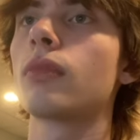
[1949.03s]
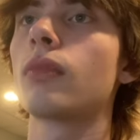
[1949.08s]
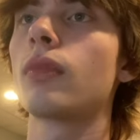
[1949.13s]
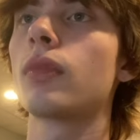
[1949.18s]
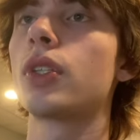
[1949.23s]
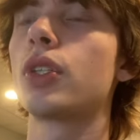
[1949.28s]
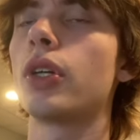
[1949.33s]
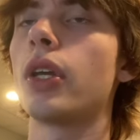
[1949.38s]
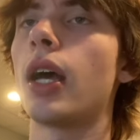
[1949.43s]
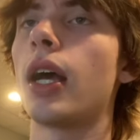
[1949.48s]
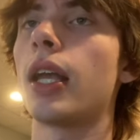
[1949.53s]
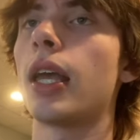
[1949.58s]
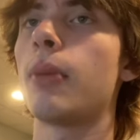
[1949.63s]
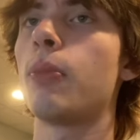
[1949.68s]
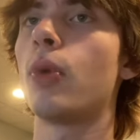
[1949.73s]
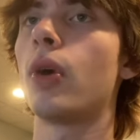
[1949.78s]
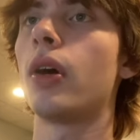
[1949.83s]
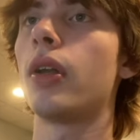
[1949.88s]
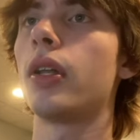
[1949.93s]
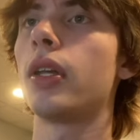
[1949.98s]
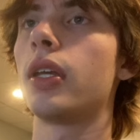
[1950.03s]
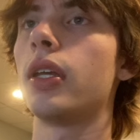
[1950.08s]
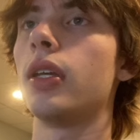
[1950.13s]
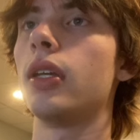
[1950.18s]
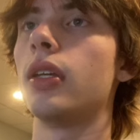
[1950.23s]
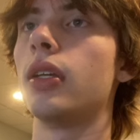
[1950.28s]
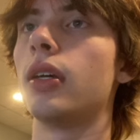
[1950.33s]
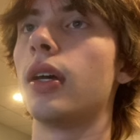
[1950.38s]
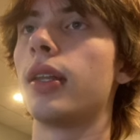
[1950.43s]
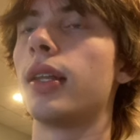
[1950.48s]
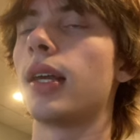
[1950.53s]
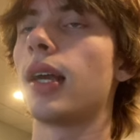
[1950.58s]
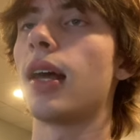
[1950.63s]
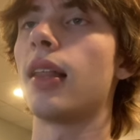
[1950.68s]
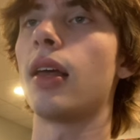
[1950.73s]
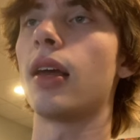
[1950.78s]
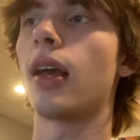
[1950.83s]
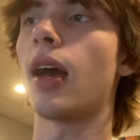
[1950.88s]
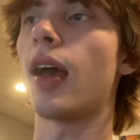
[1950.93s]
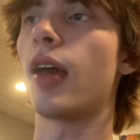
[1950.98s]
So yeah, game 1, I think
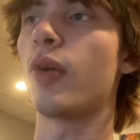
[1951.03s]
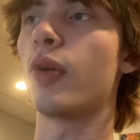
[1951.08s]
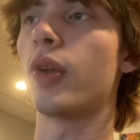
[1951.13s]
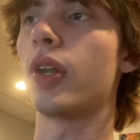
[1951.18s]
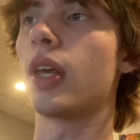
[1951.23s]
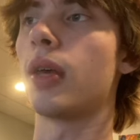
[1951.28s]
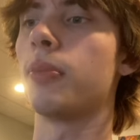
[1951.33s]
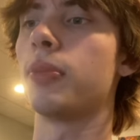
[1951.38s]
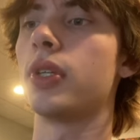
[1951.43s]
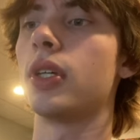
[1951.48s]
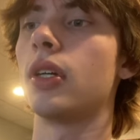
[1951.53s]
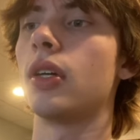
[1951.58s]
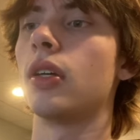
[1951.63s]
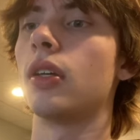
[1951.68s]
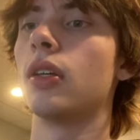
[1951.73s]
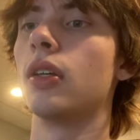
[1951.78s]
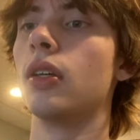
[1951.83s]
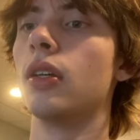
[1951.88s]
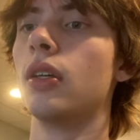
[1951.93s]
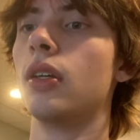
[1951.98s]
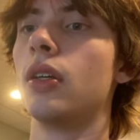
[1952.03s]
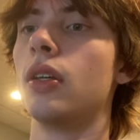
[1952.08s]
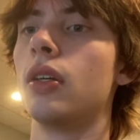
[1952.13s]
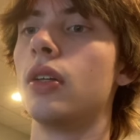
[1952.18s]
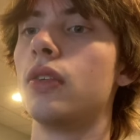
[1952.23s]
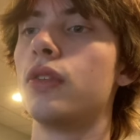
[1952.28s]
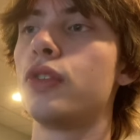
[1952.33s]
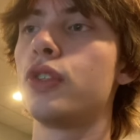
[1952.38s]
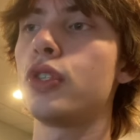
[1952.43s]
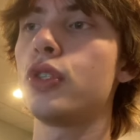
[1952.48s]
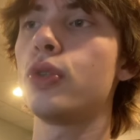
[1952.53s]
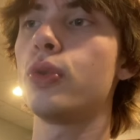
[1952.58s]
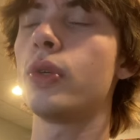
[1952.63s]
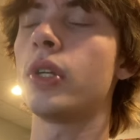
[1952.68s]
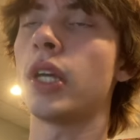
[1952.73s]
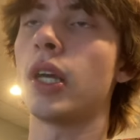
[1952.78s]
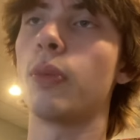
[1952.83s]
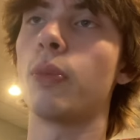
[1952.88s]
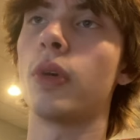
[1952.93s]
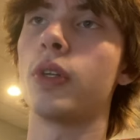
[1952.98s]
I Ioned him to 2, and
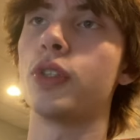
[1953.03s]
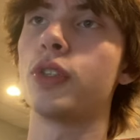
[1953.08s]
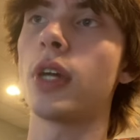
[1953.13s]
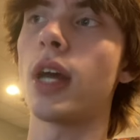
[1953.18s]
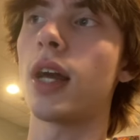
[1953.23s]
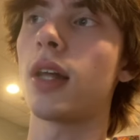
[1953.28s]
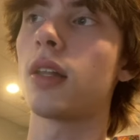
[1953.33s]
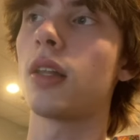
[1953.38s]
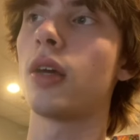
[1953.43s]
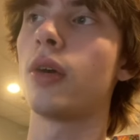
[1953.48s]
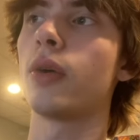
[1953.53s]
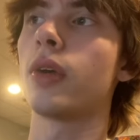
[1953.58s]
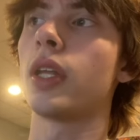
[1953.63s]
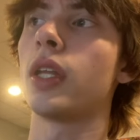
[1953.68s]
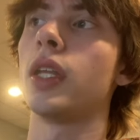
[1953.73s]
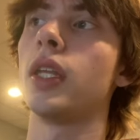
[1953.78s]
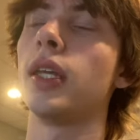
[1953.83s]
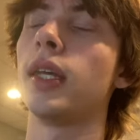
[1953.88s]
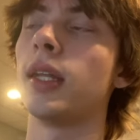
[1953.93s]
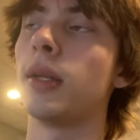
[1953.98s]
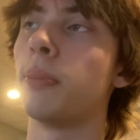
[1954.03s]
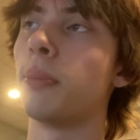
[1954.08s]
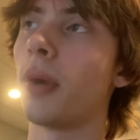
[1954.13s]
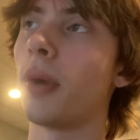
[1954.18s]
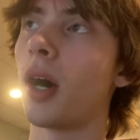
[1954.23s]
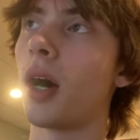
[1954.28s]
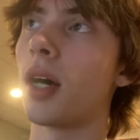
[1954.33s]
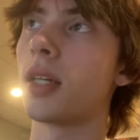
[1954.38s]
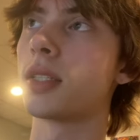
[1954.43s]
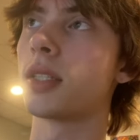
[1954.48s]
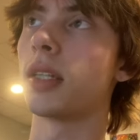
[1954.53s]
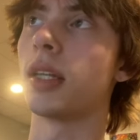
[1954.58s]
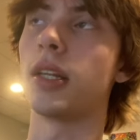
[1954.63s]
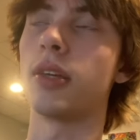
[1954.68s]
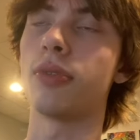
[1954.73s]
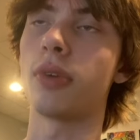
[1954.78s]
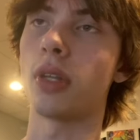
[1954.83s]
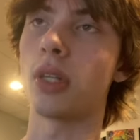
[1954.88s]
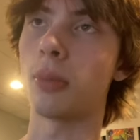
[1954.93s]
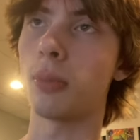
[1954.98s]
he had 1 Dracloak, and he needed Boss, and then he
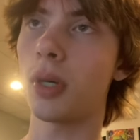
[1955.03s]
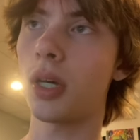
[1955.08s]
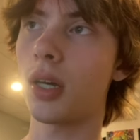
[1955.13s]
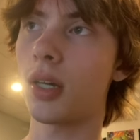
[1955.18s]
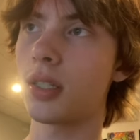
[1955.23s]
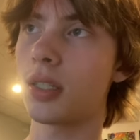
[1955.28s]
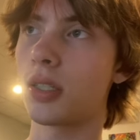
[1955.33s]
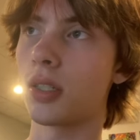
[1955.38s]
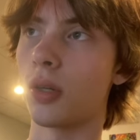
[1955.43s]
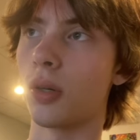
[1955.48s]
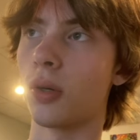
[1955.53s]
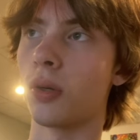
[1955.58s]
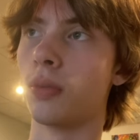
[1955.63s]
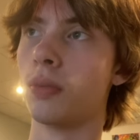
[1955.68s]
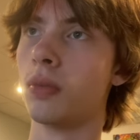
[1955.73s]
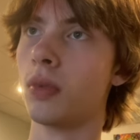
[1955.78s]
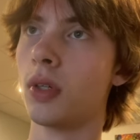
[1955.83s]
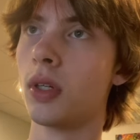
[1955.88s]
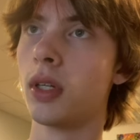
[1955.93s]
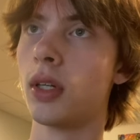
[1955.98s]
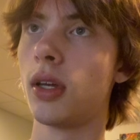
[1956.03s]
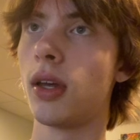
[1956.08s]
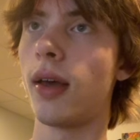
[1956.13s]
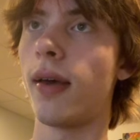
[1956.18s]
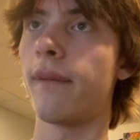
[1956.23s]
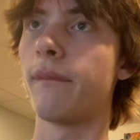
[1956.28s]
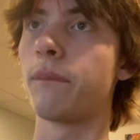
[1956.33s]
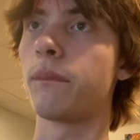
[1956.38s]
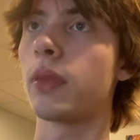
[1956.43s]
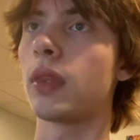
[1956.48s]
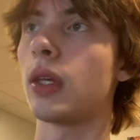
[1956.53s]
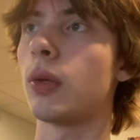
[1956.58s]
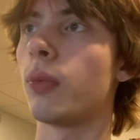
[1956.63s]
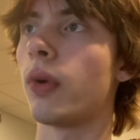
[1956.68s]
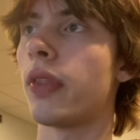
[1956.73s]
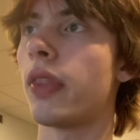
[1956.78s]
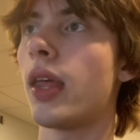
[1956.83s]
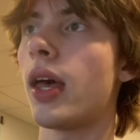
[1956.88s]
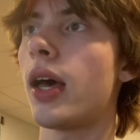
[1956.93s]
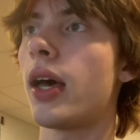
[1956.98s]
found the Boss, so he
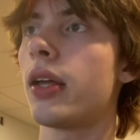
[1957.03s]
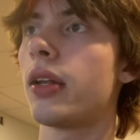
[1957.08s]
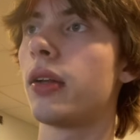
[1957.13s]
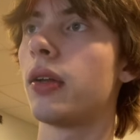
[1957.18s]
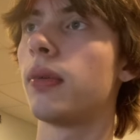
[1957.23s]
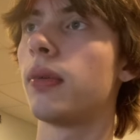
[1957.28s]
won that.